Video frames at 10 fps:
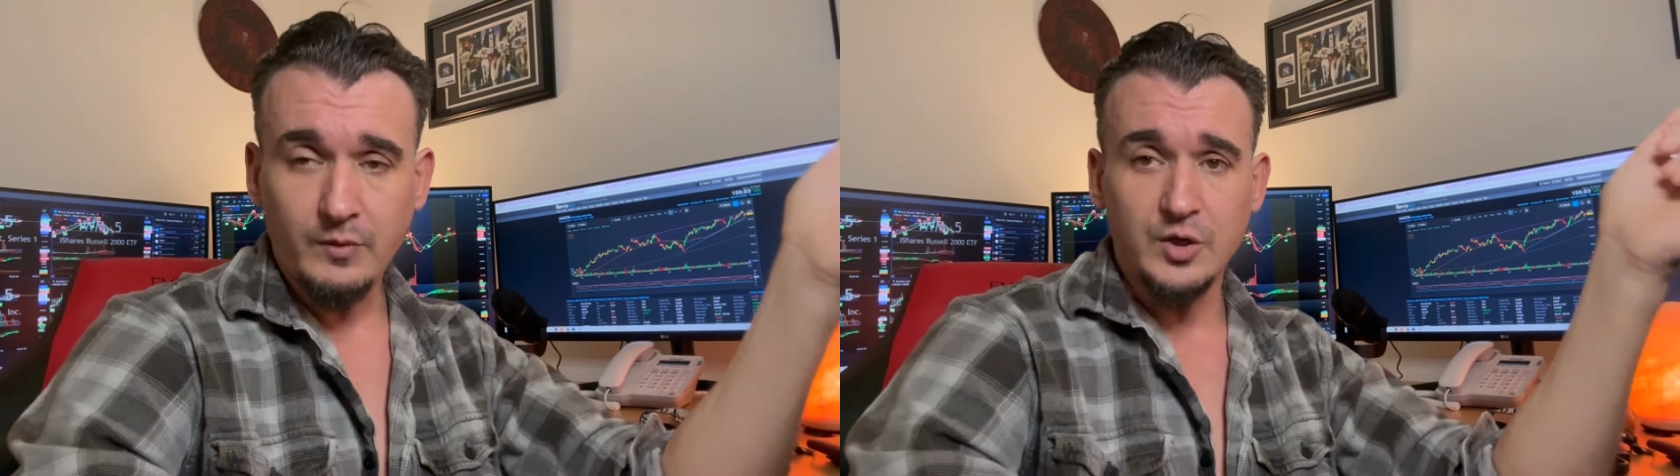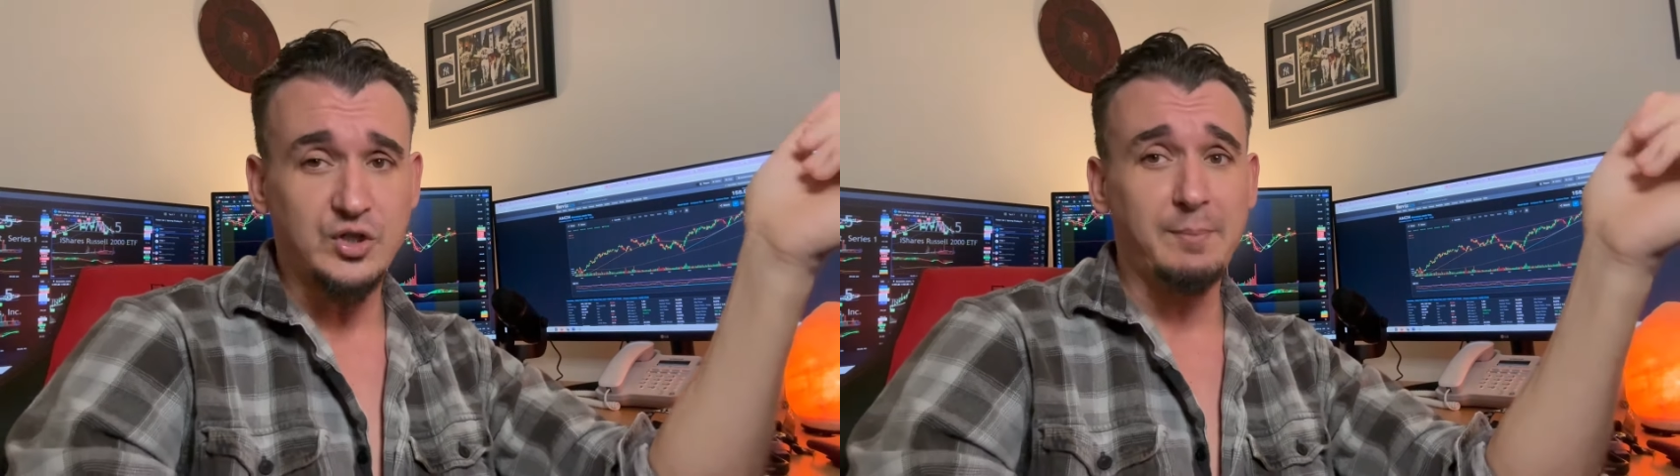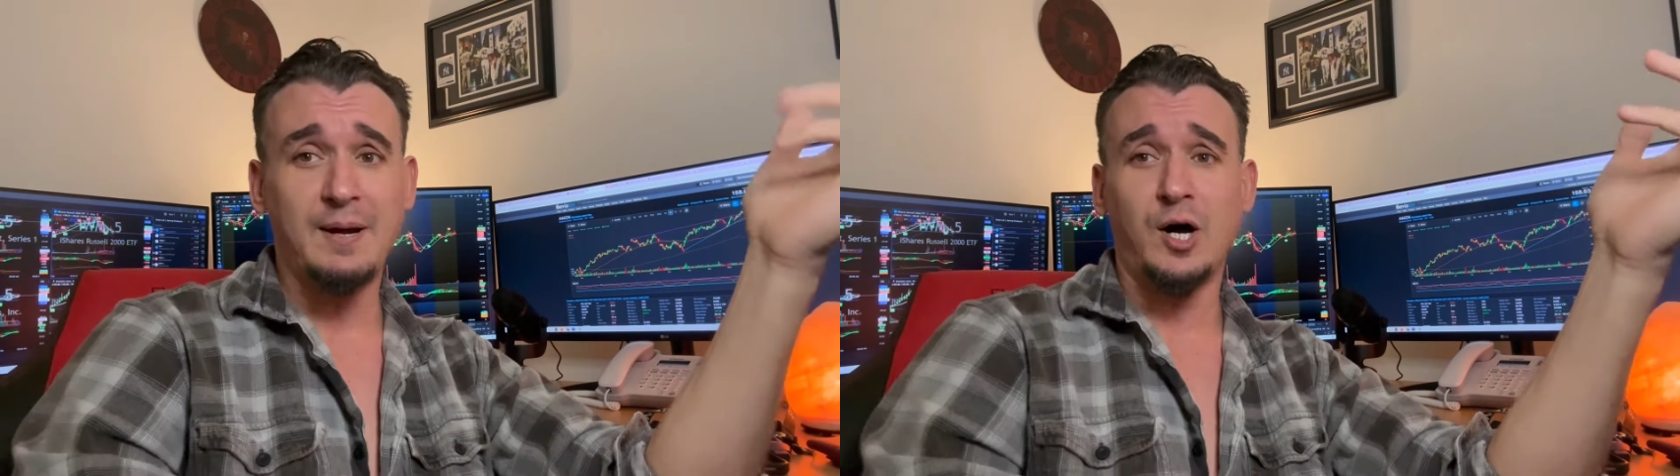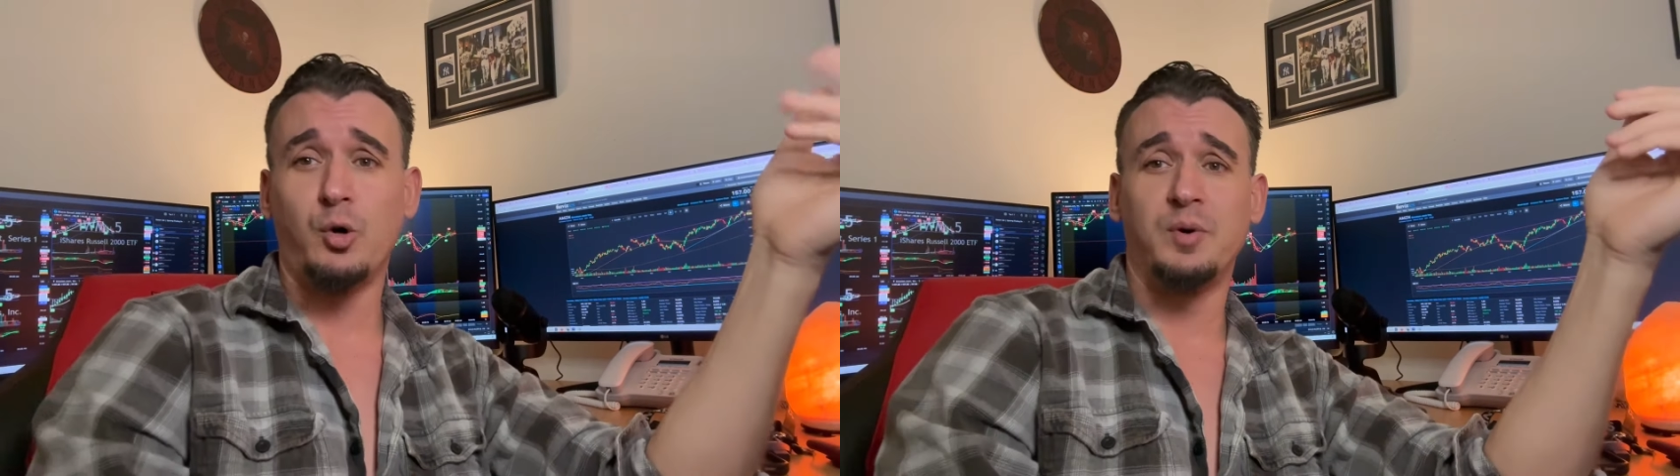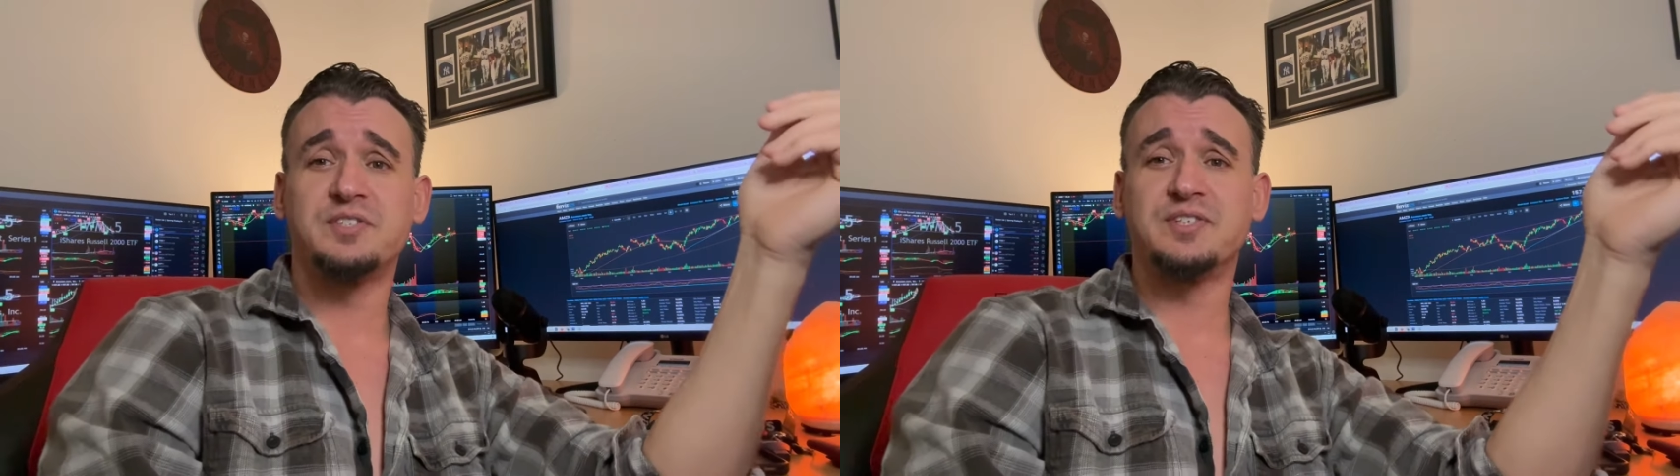Jay Powell
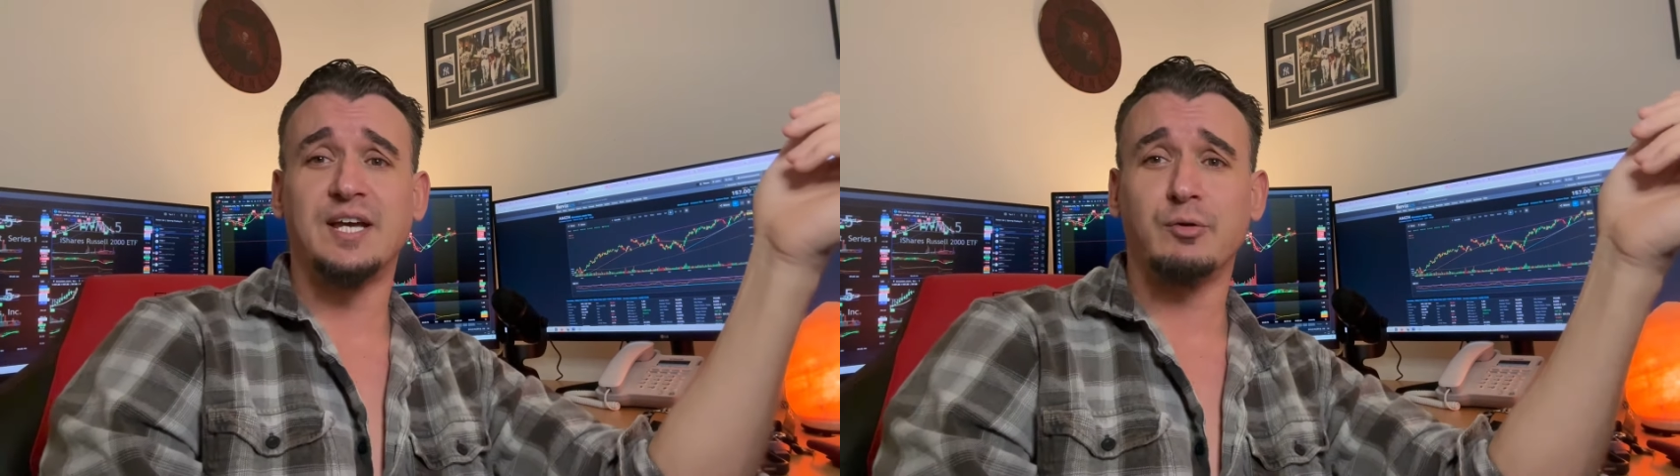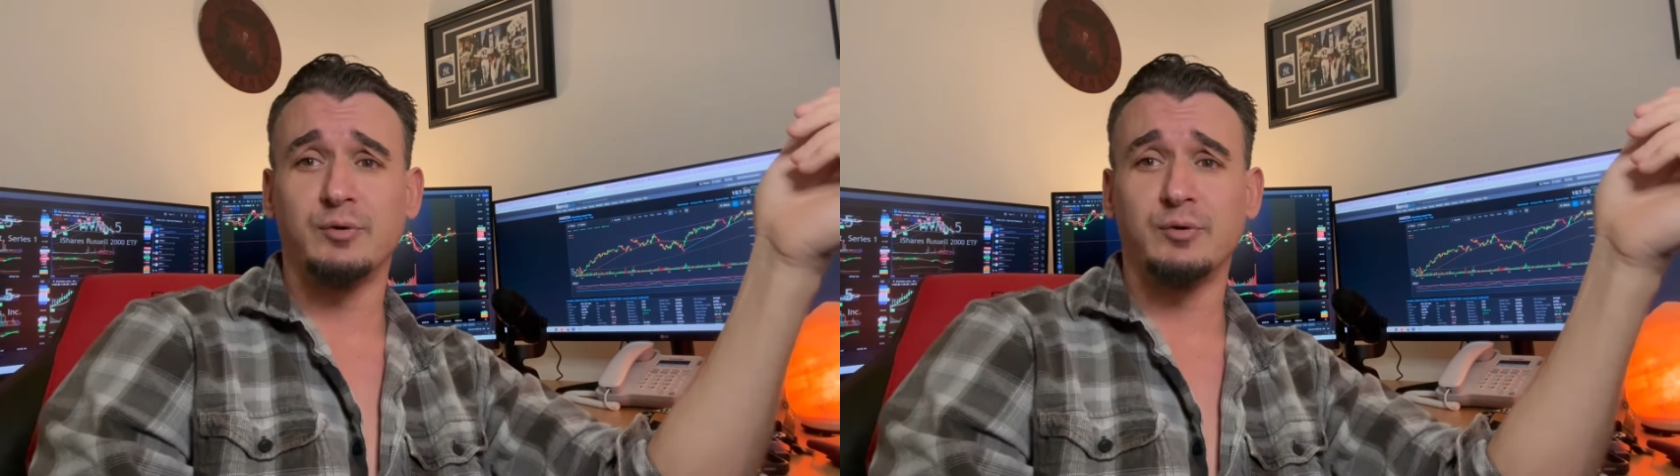wants to get